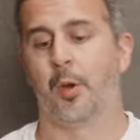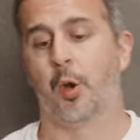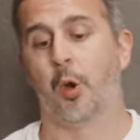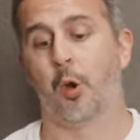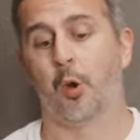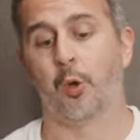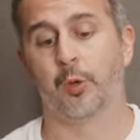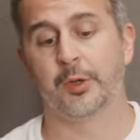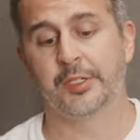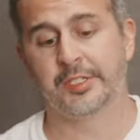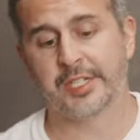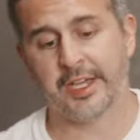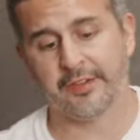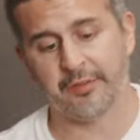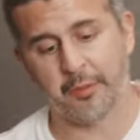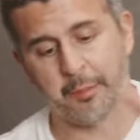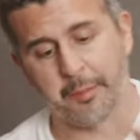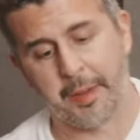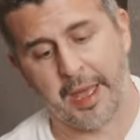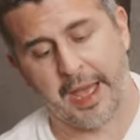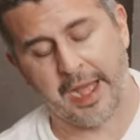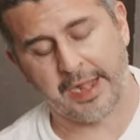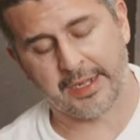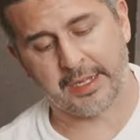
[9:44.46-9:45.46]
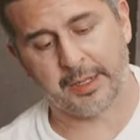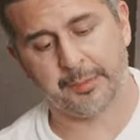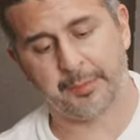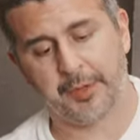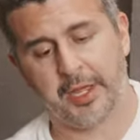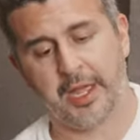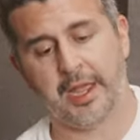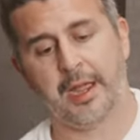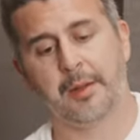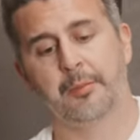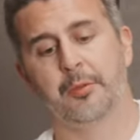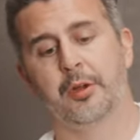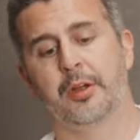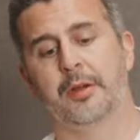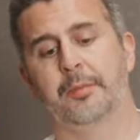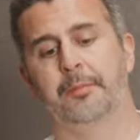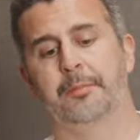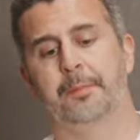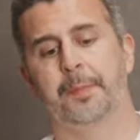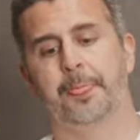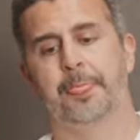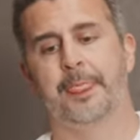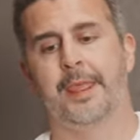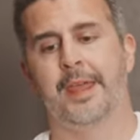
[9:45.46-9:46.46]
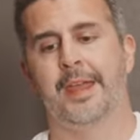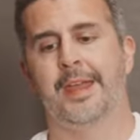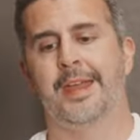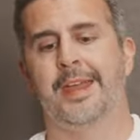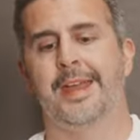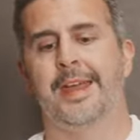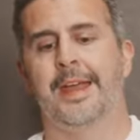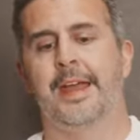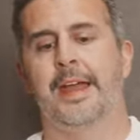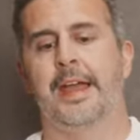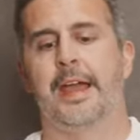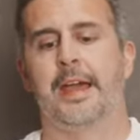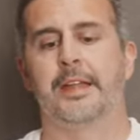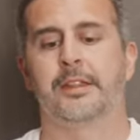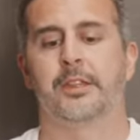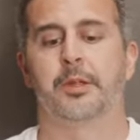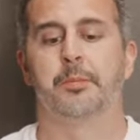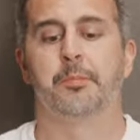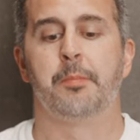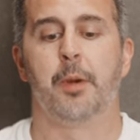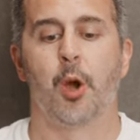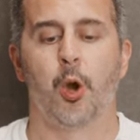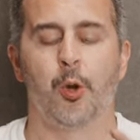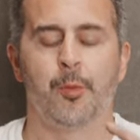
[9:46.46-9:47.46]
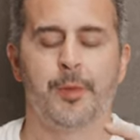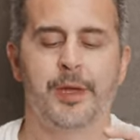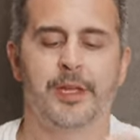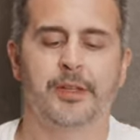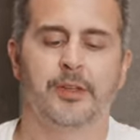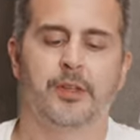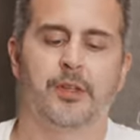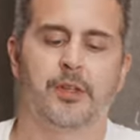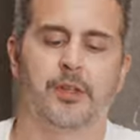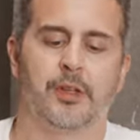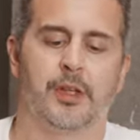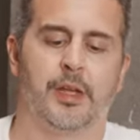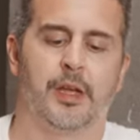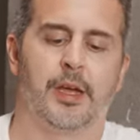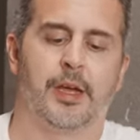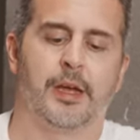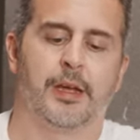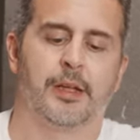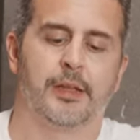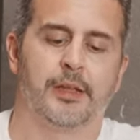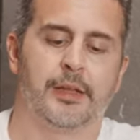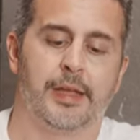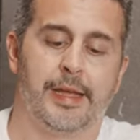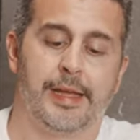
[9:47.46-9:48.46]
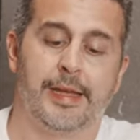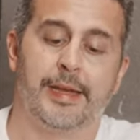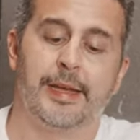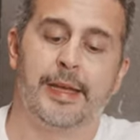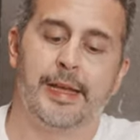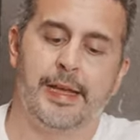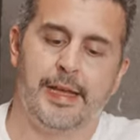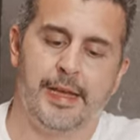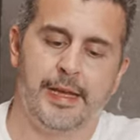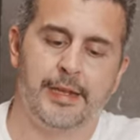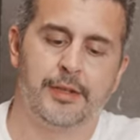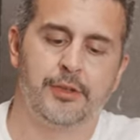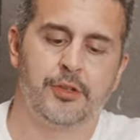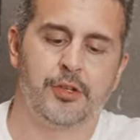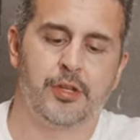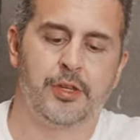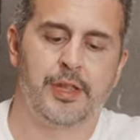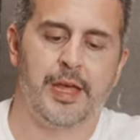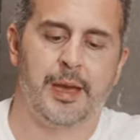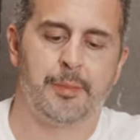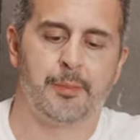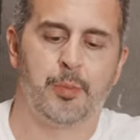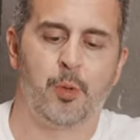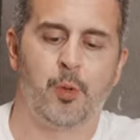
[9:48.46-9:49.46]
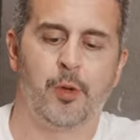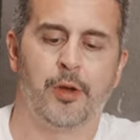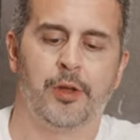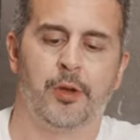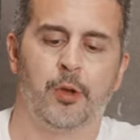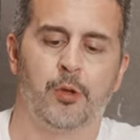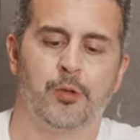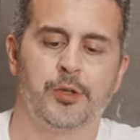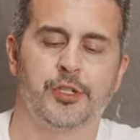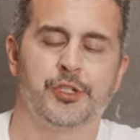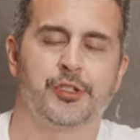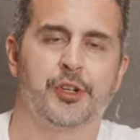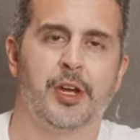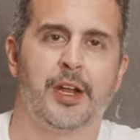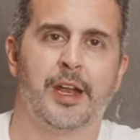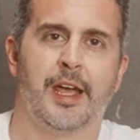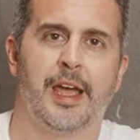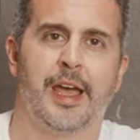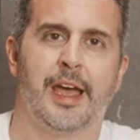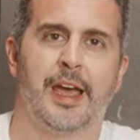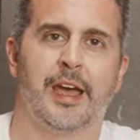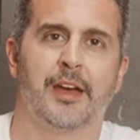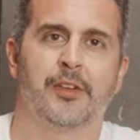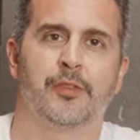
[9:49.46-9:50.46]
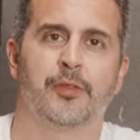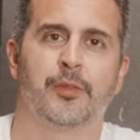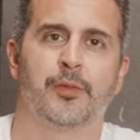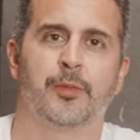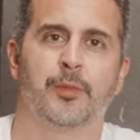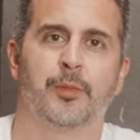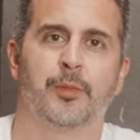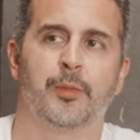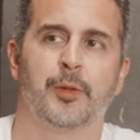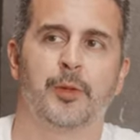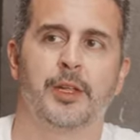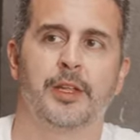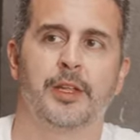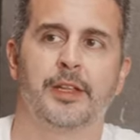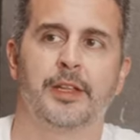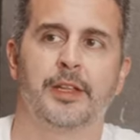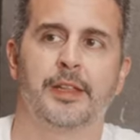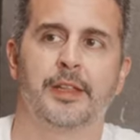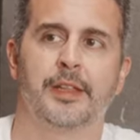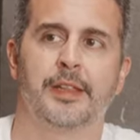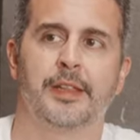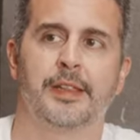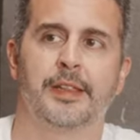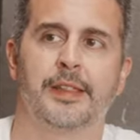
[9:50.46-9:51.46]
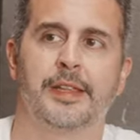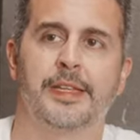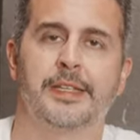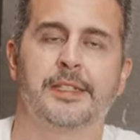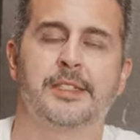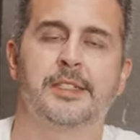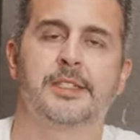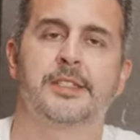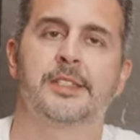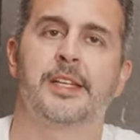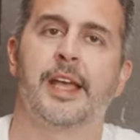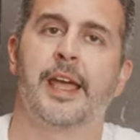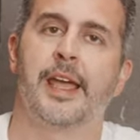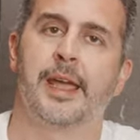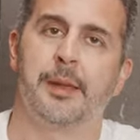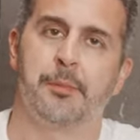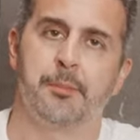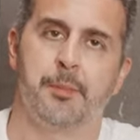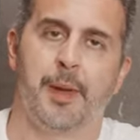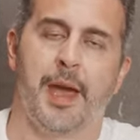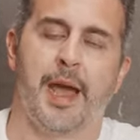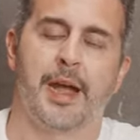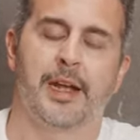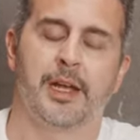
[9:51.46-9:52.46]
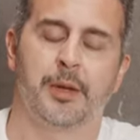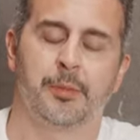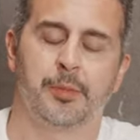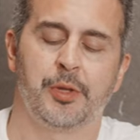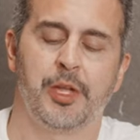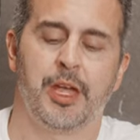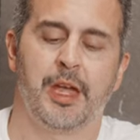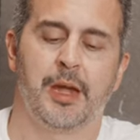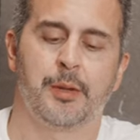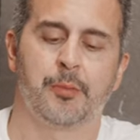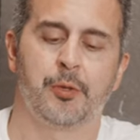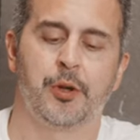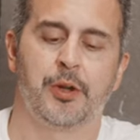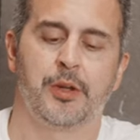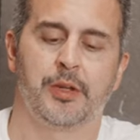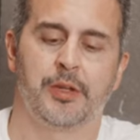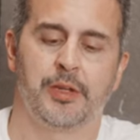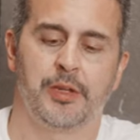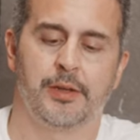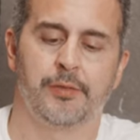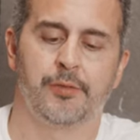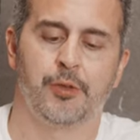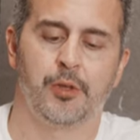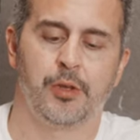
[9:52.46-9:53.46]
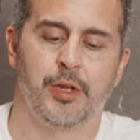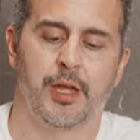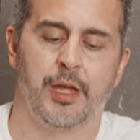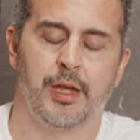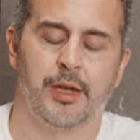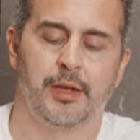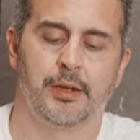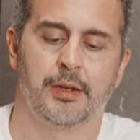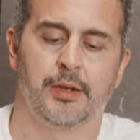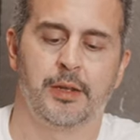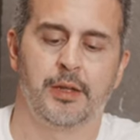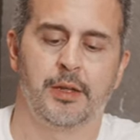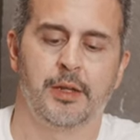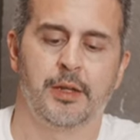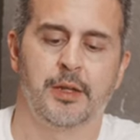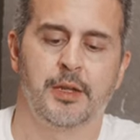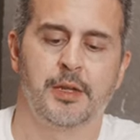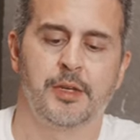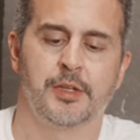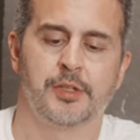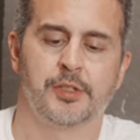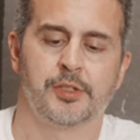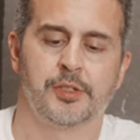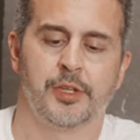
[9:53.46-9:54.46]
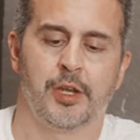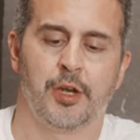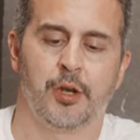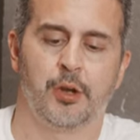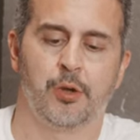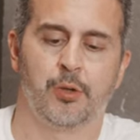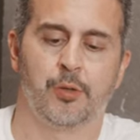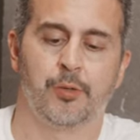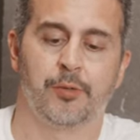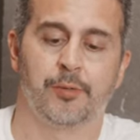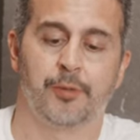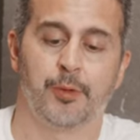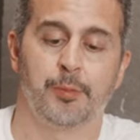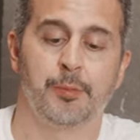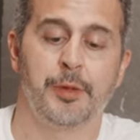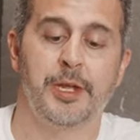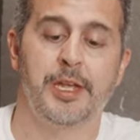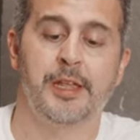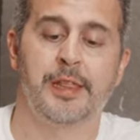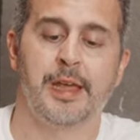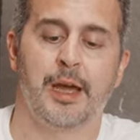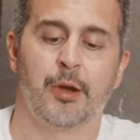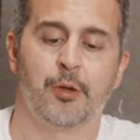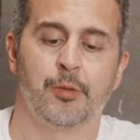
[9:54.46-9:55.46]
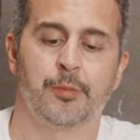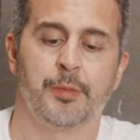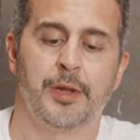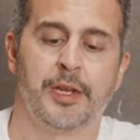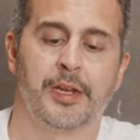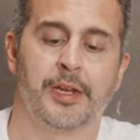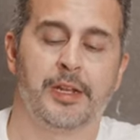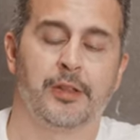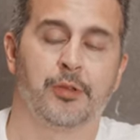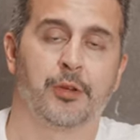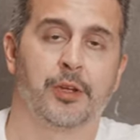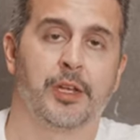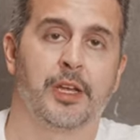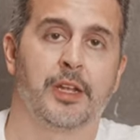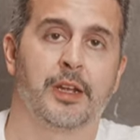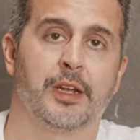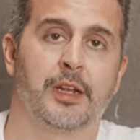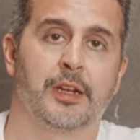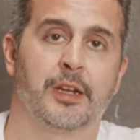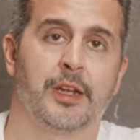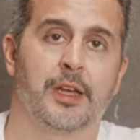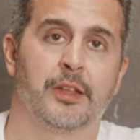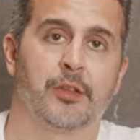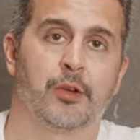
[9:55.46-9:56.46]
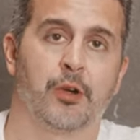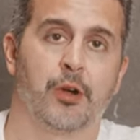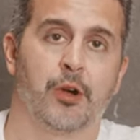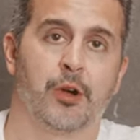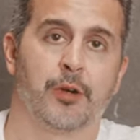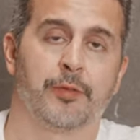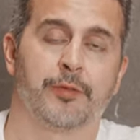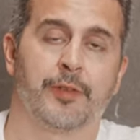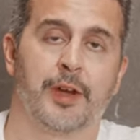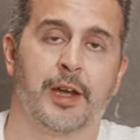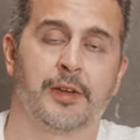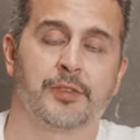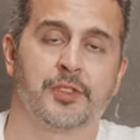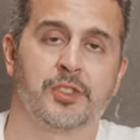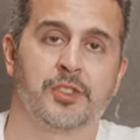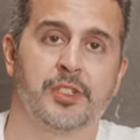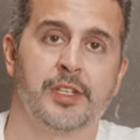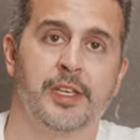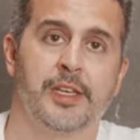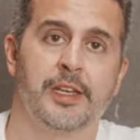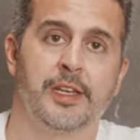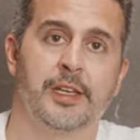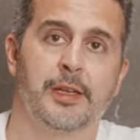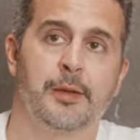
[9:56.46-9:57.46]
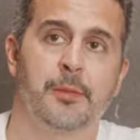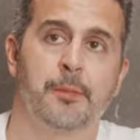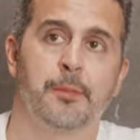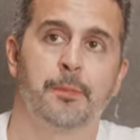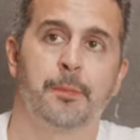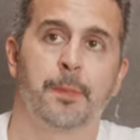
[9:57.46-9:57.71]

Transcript: Always have a backup camera. At the moment, and to that point, always try to have the same backup camera if you can. So for me, that would mean either getting another R5C